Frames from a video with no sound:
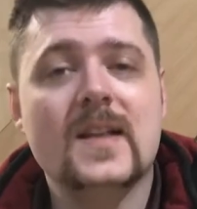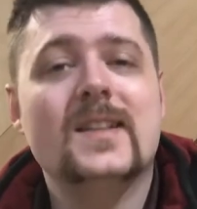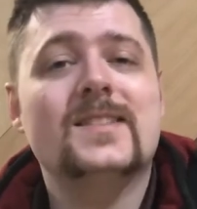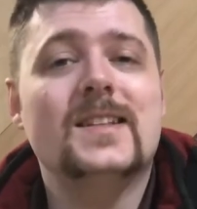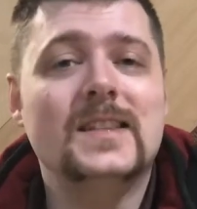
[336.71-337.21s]

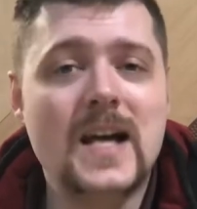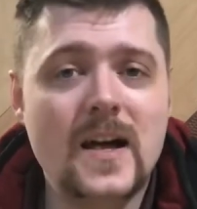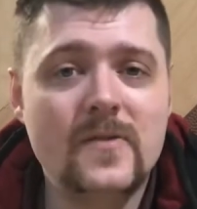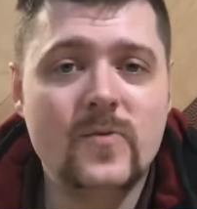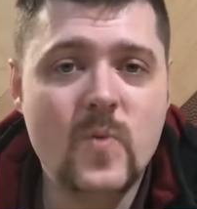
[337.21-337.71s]
That's a lot
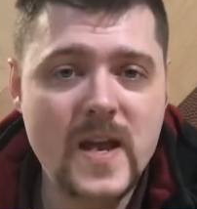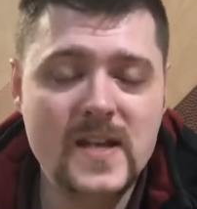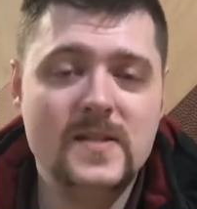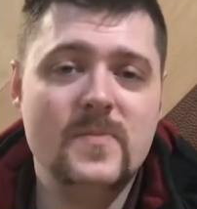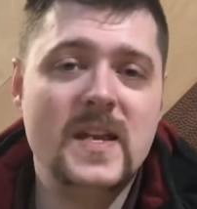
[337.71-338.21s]
of
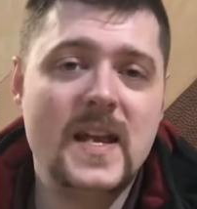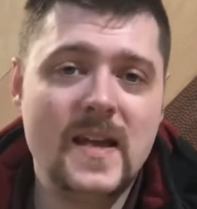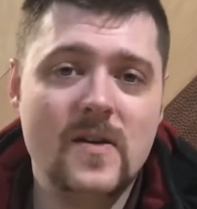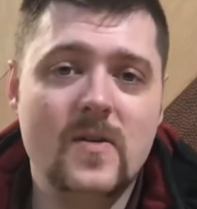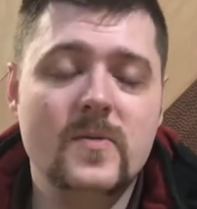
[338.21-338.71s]
weight to be
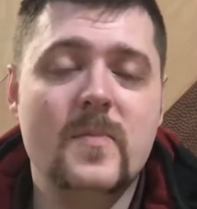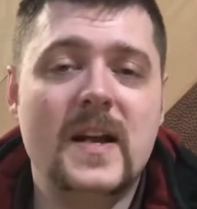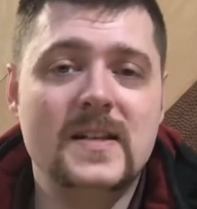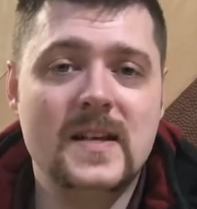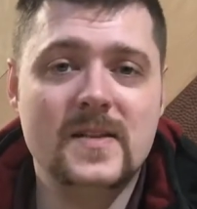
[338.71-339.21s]
held
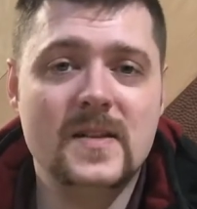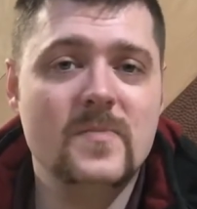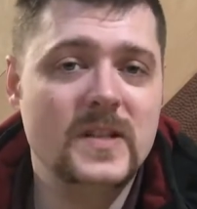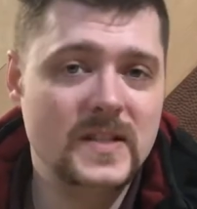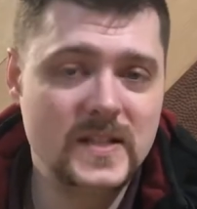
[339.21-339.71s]
by nothing
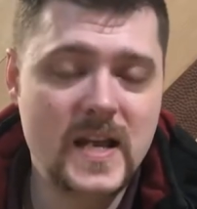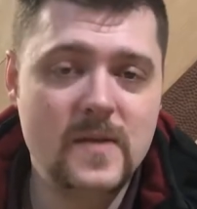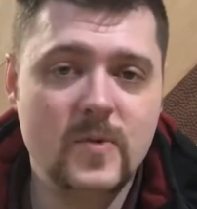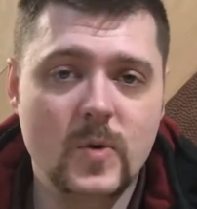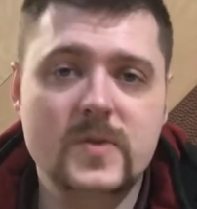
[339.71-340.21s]
but
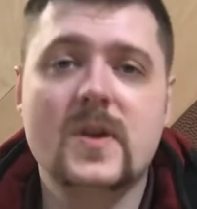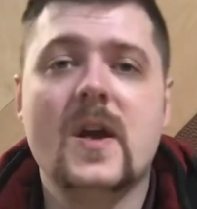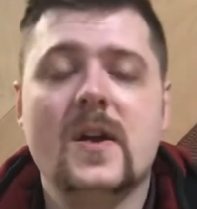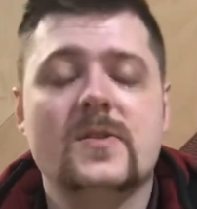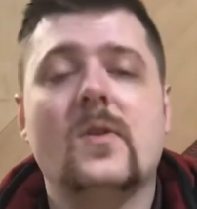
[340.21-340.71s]
staples.
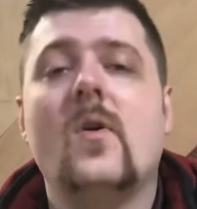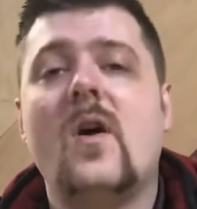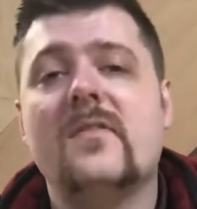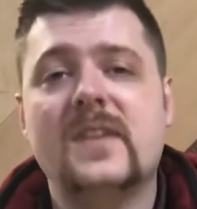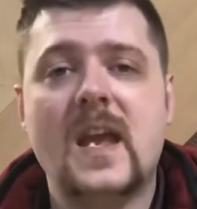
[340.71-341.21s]
So
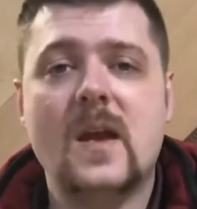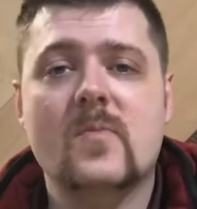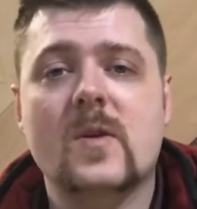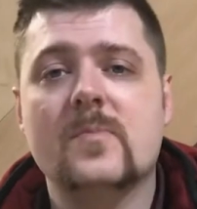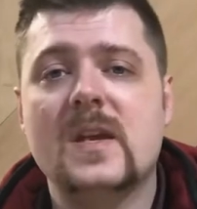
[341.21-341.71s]
off
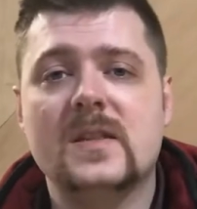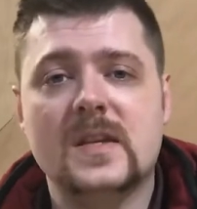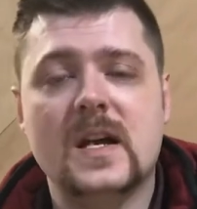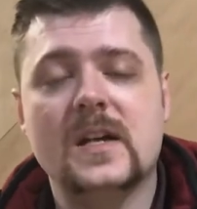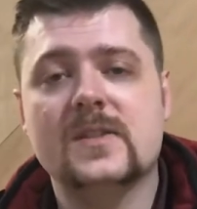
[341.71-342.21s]
camera, me and the
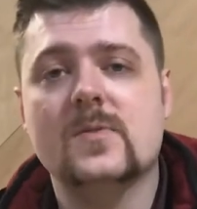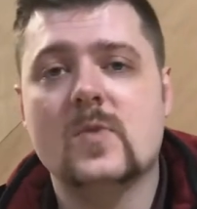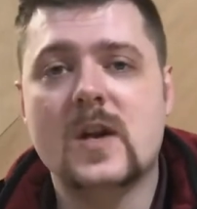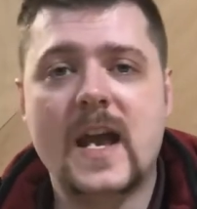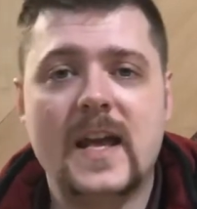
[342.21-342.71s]

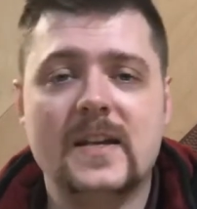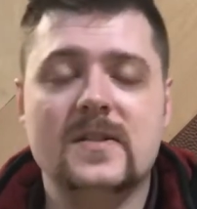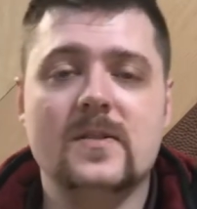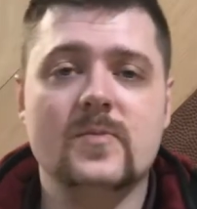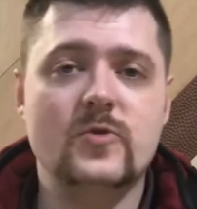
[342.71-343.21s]
customer added
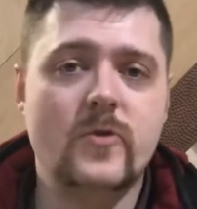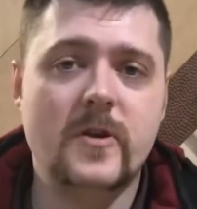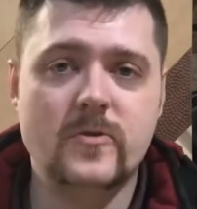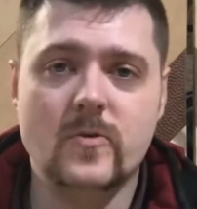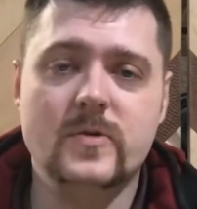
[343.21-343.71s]
some
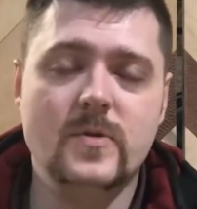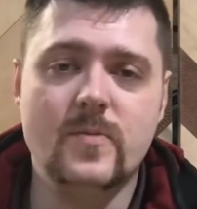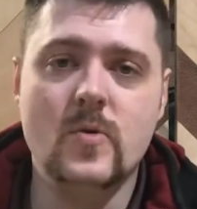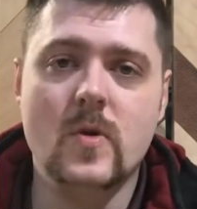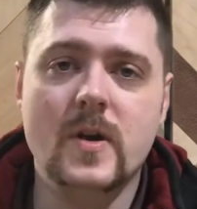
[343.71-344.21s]
structural
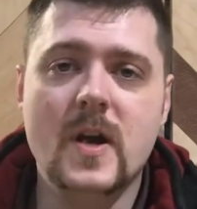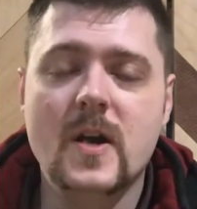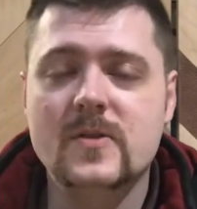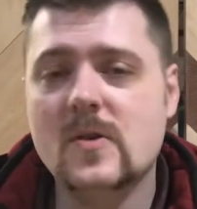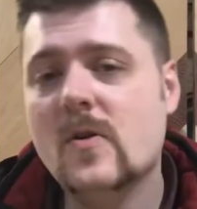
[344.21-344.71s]
support.
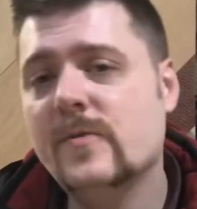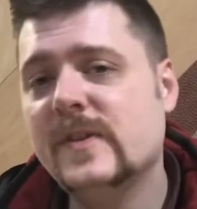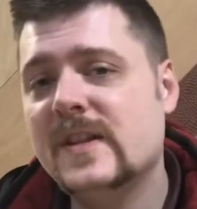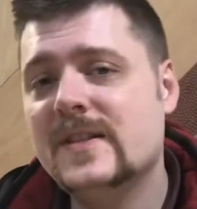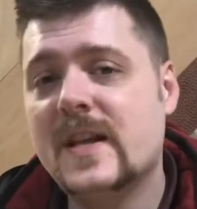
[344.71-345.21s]
So
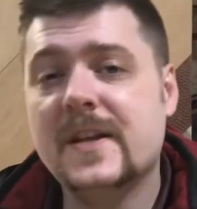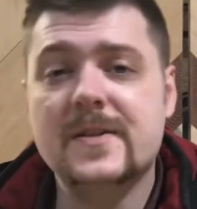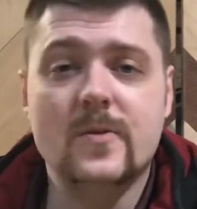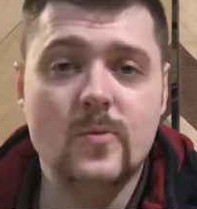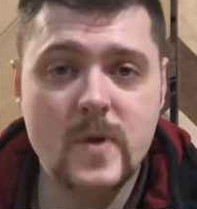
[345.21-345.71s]
hopefully this thing
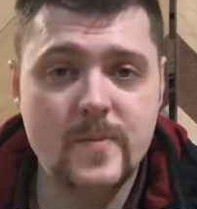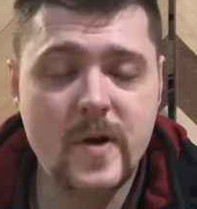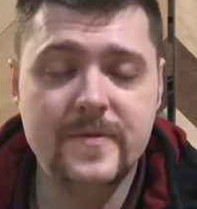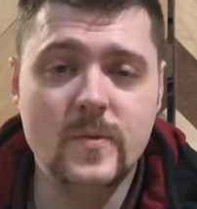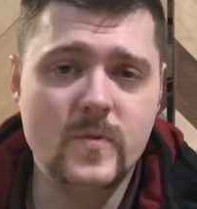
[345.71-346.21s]
doesn't rip
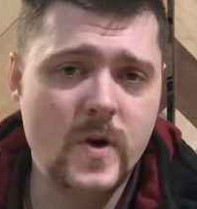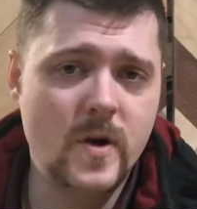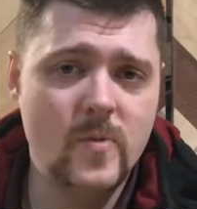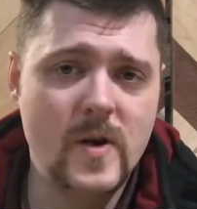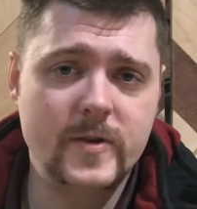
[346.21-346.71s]
off the
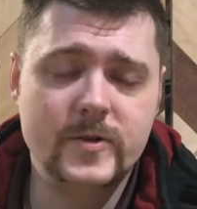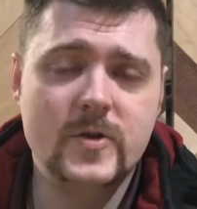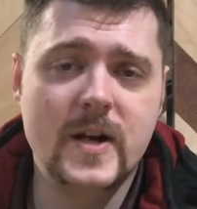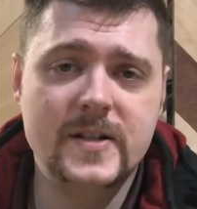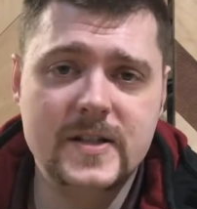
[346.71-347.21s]
wall while you're
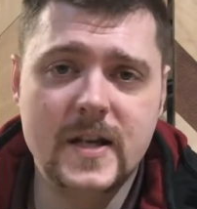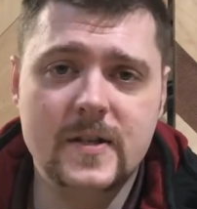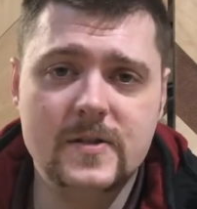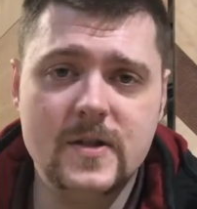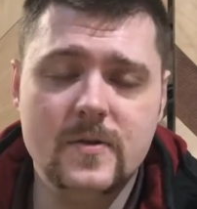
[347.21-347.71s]
trying to take a
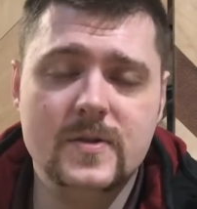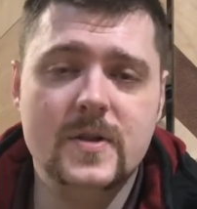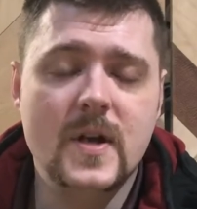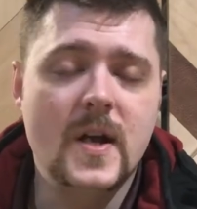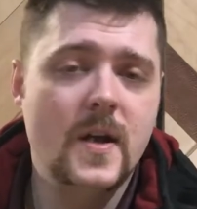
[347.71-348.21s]
deuce.
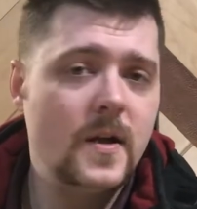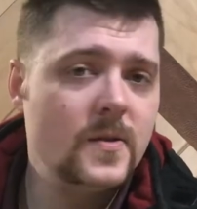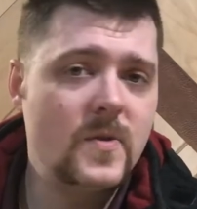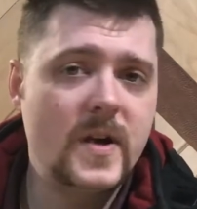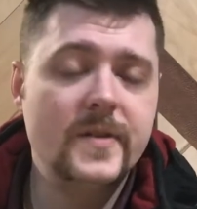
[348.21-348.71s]

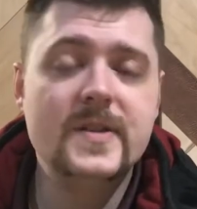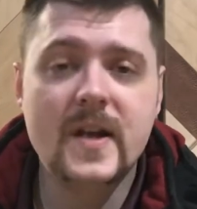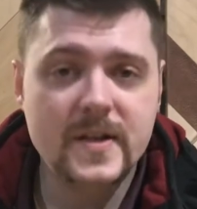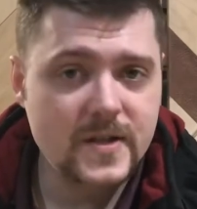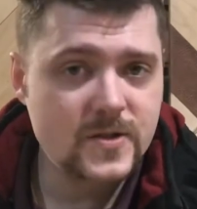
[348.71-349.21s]
Otherwise, I
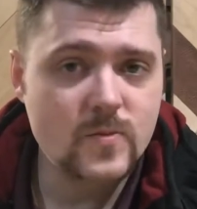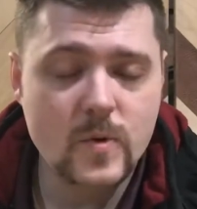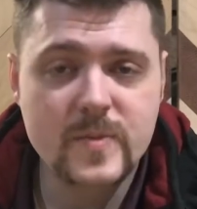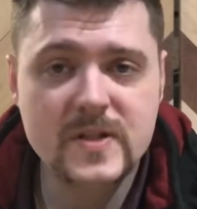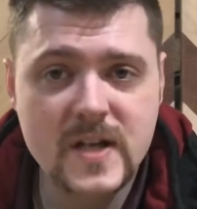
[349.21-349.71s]
guess you
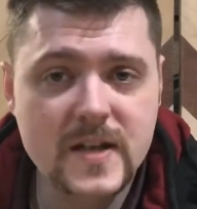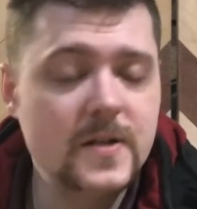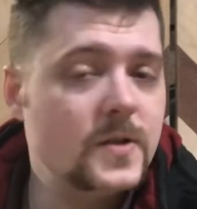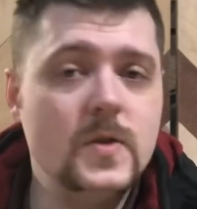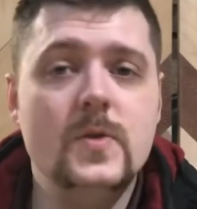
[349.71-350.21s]
won't be taking
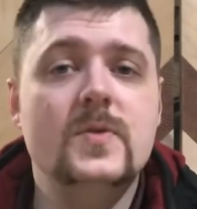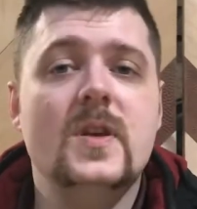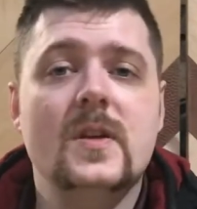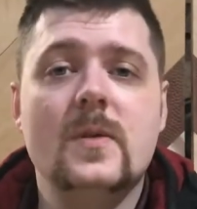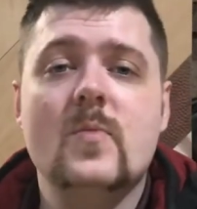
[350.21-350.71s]
a deuce
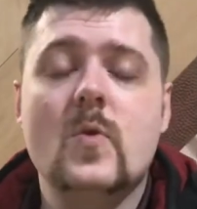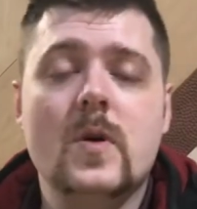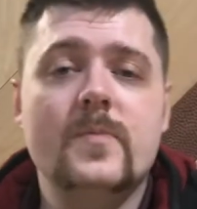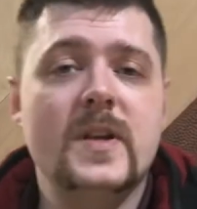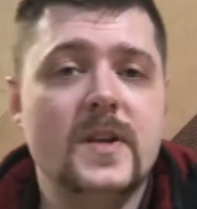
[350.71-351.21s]

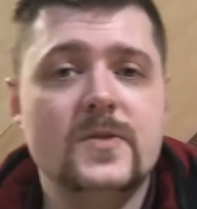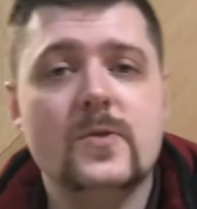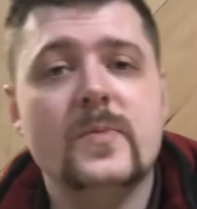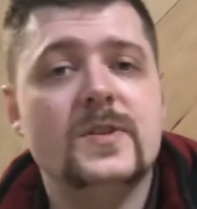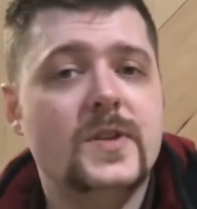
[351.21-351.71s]
anymore because you'll
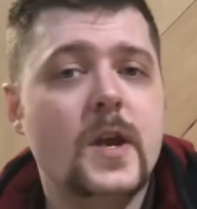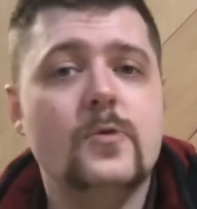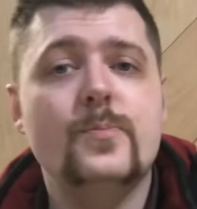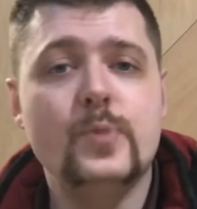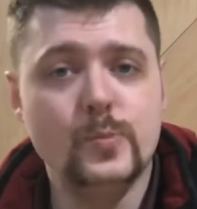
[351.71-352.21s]
be
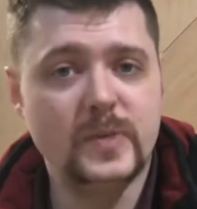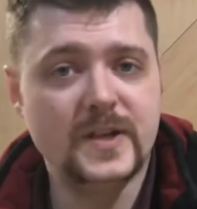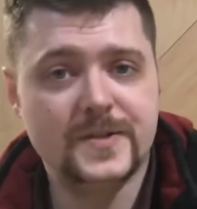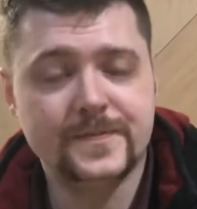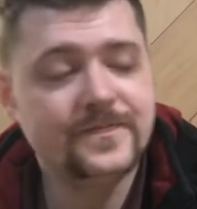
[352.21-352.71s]
scared poopless.